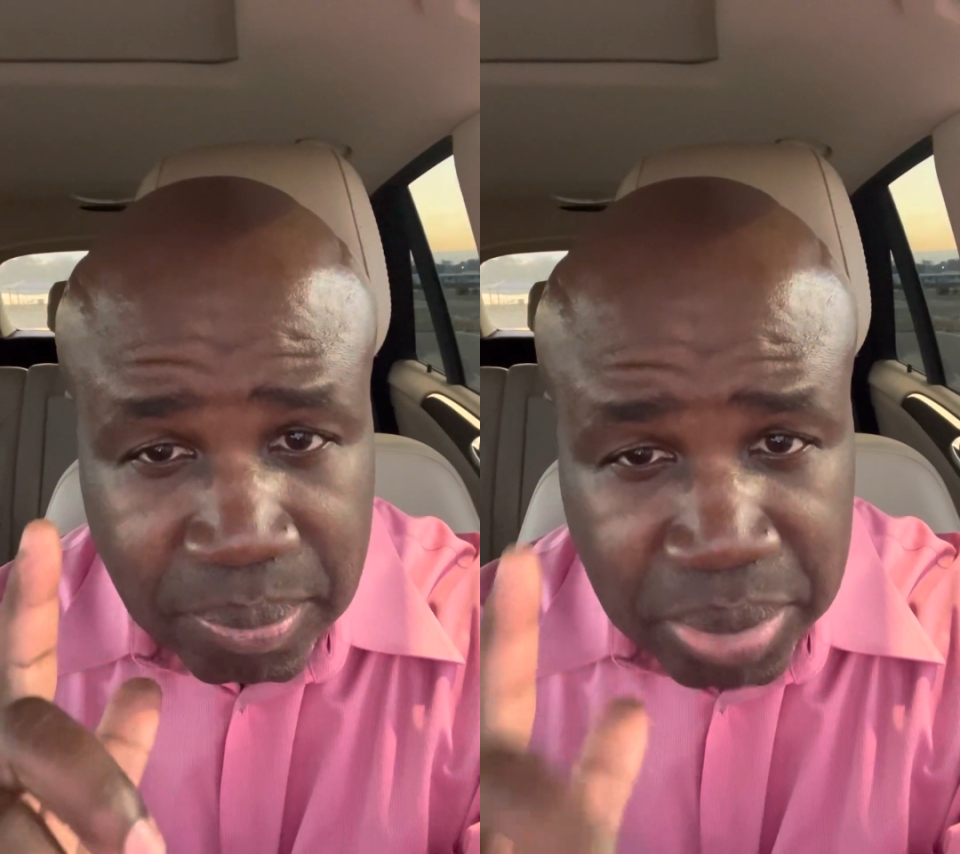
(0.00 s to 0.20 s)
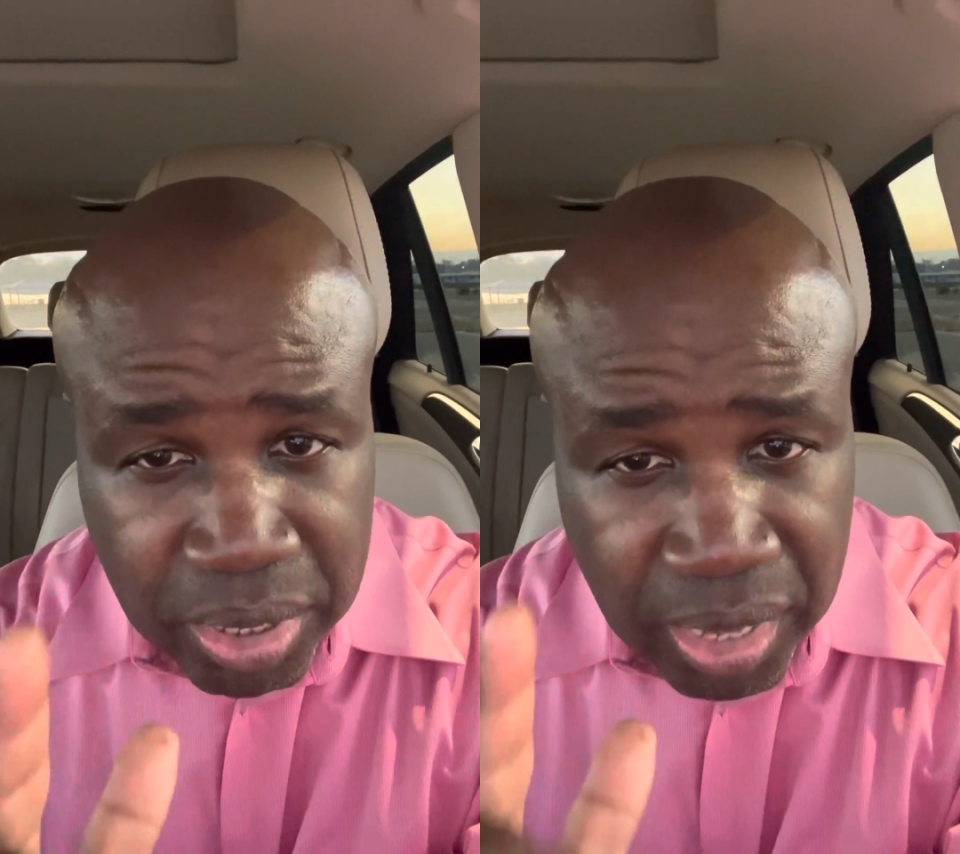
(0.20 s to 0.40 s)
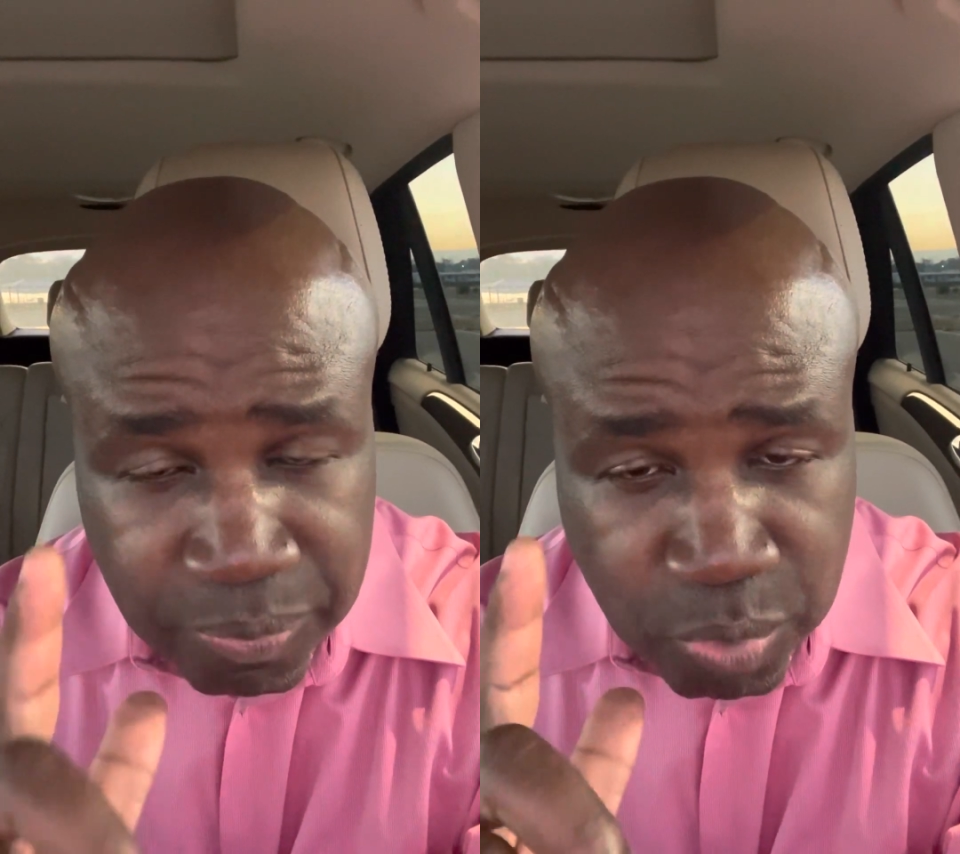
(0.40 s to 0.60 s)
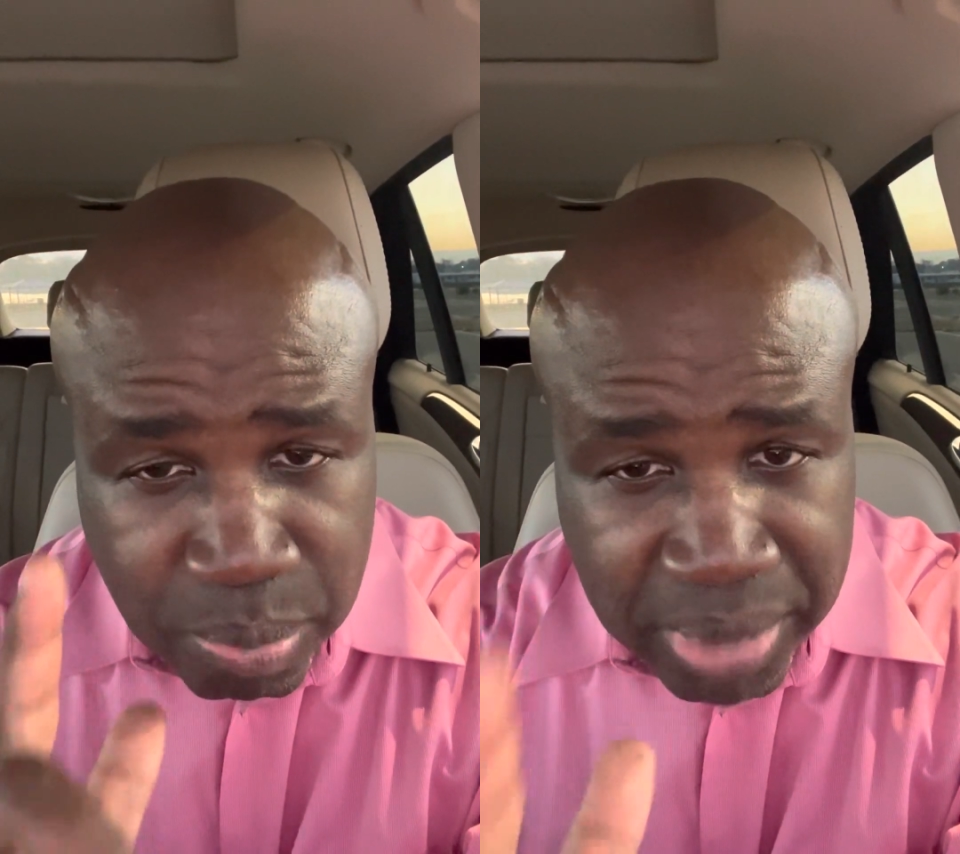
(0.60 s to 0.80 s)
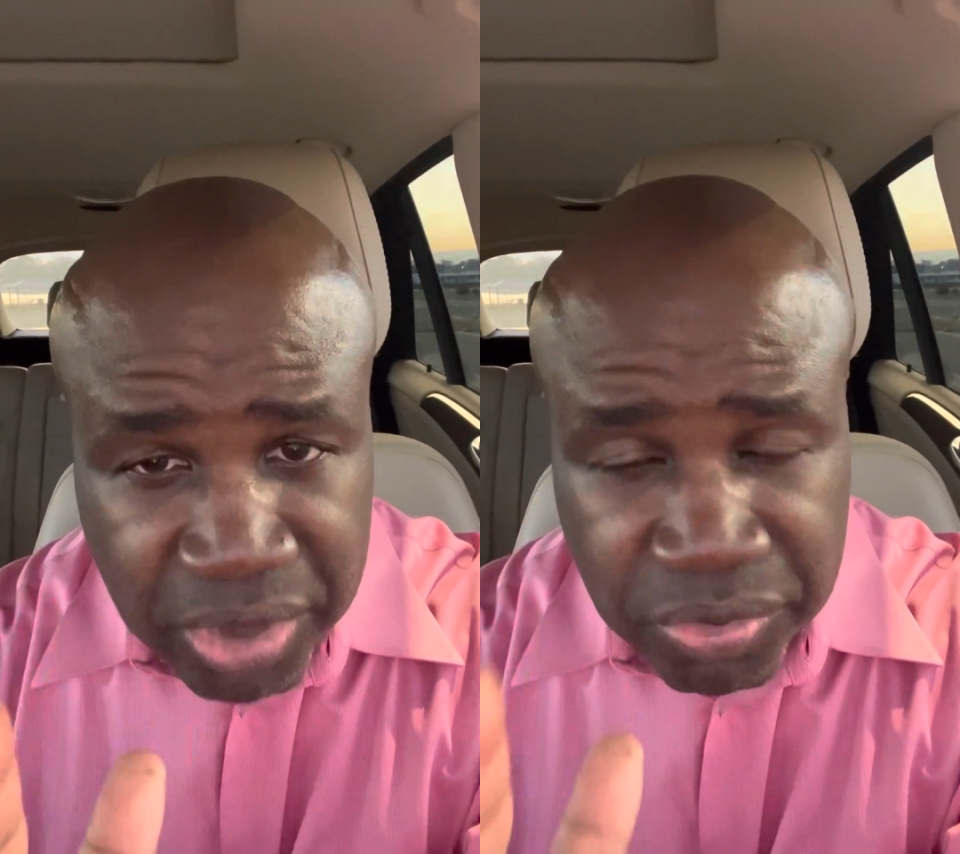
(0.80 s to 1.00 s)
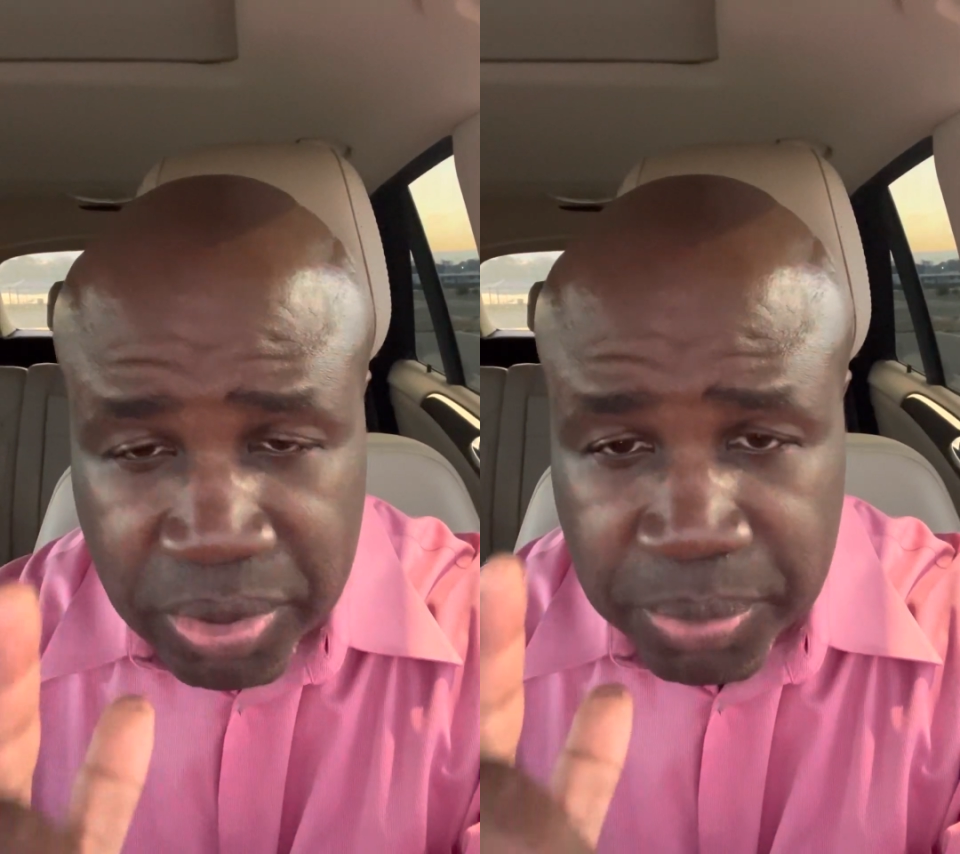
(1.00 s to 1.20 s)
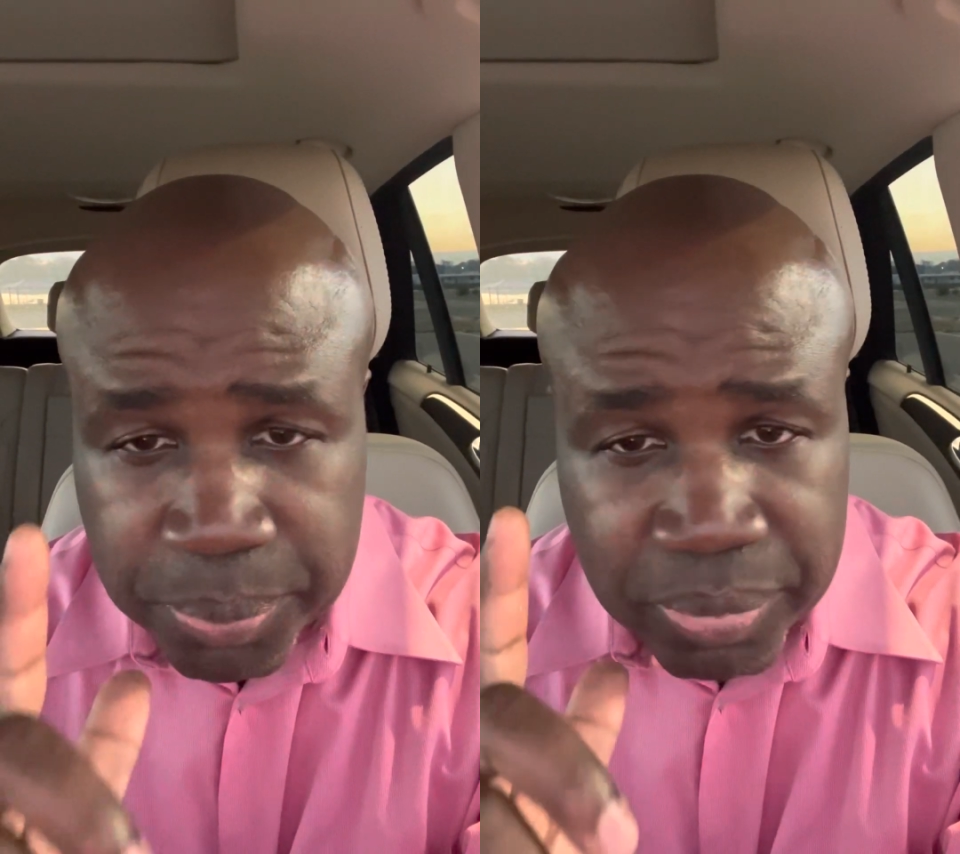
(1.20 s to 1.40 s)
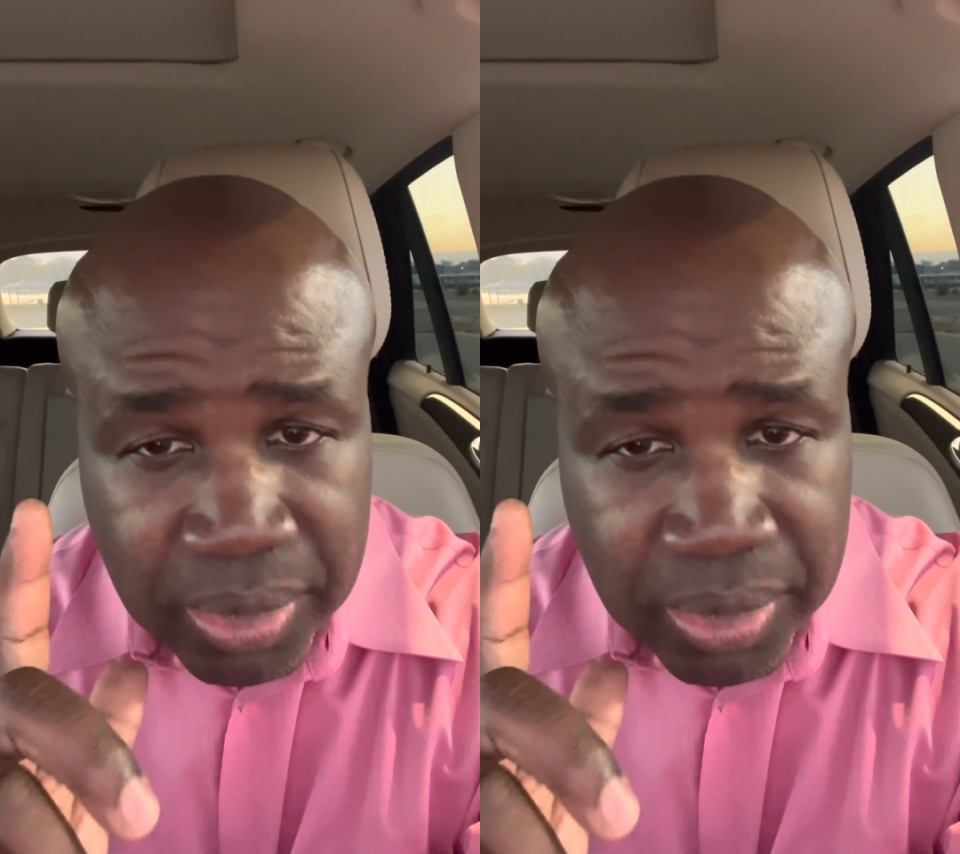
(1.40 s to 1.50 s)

blood clot formation,